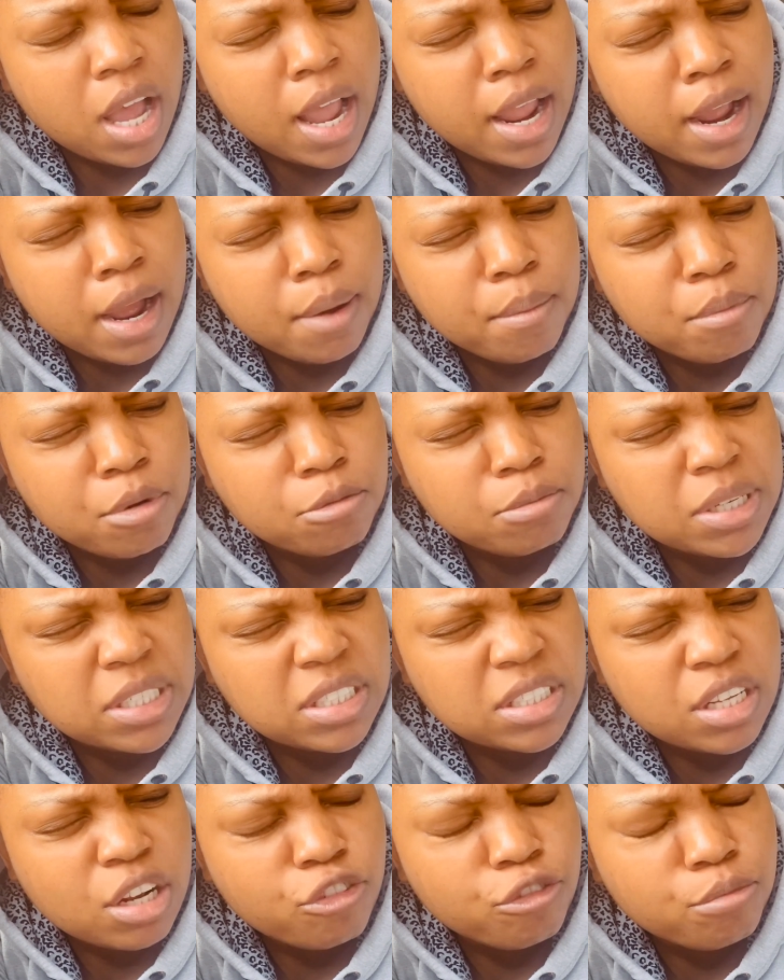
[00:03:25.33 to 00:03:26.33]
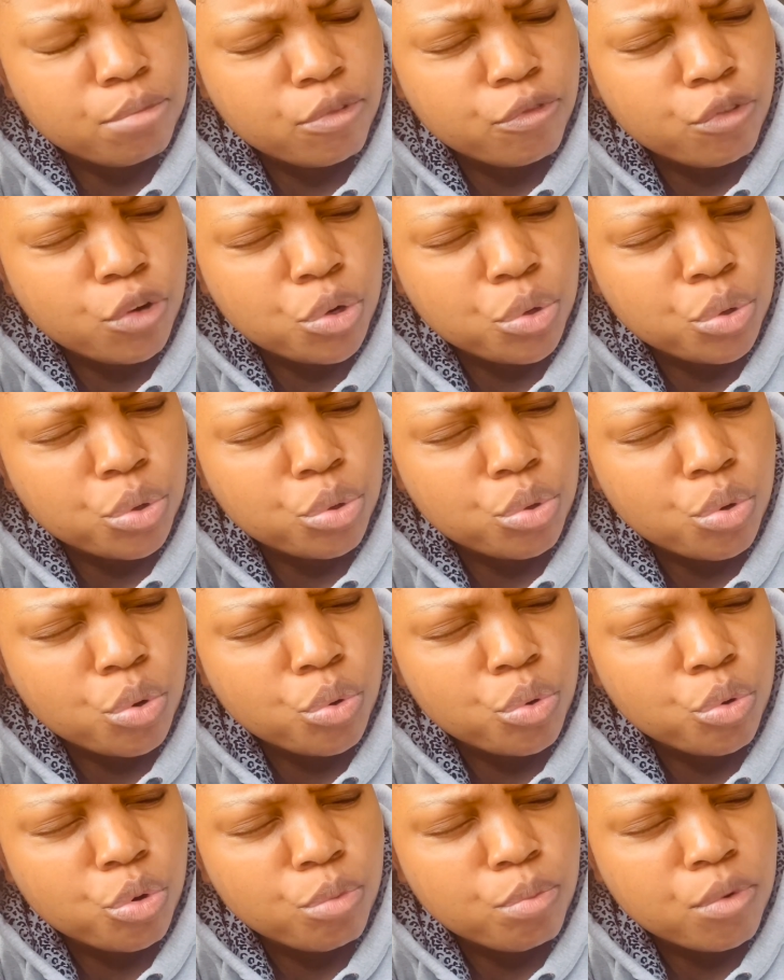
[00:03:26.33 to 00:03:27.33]
I humble myself before your
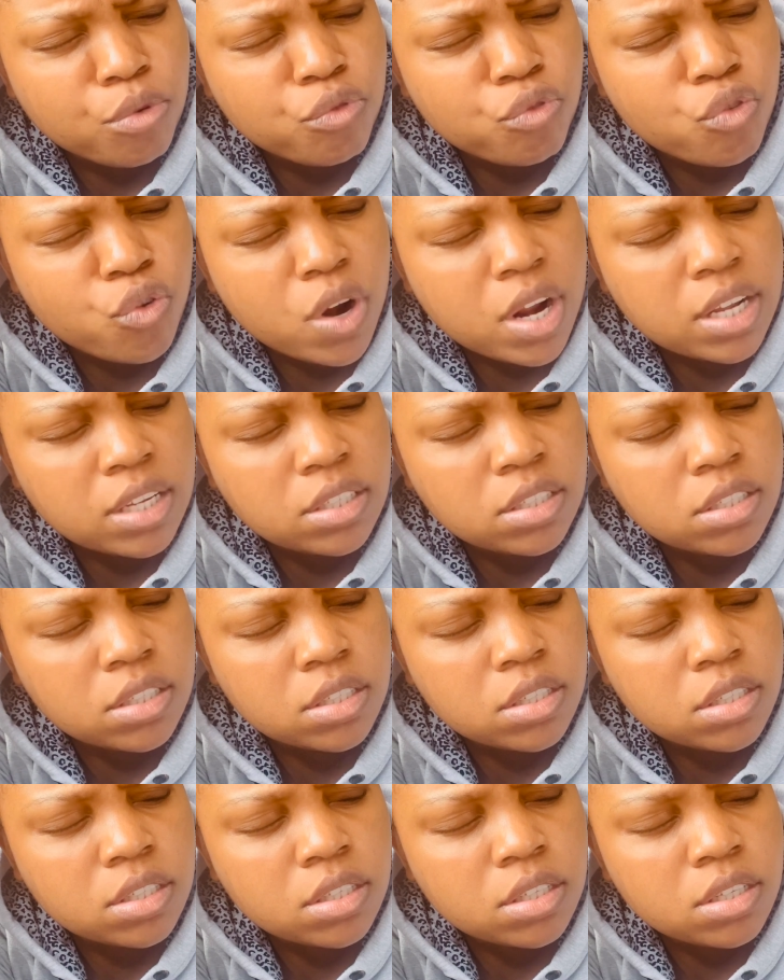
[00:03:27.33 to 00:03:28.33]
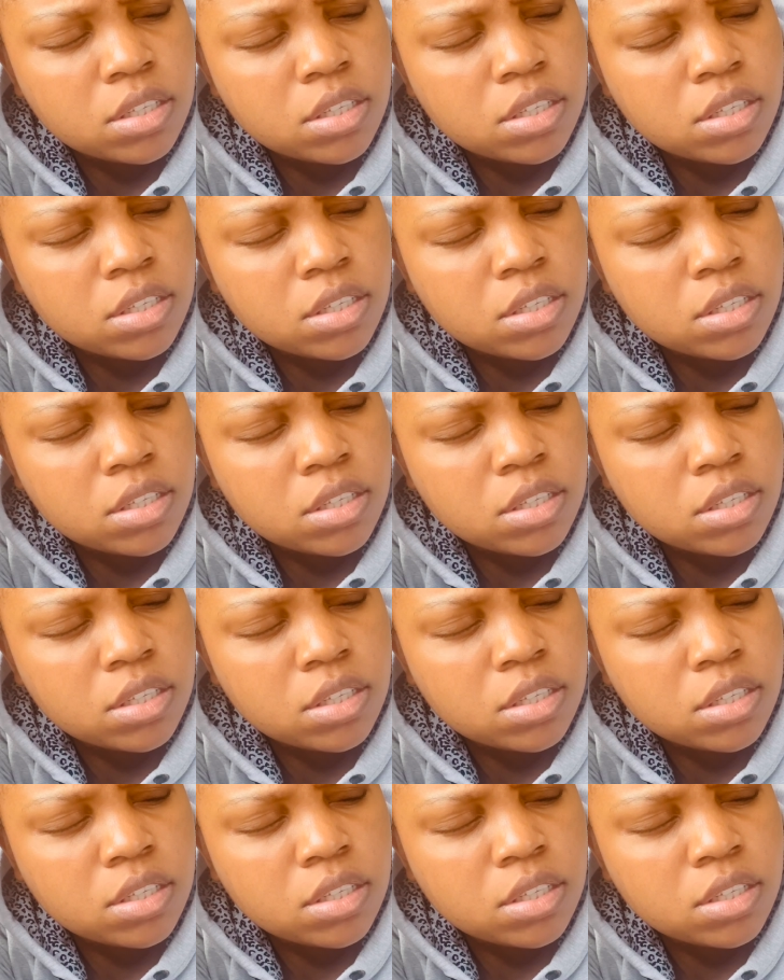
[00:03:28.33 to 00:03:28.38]
throne room of grace.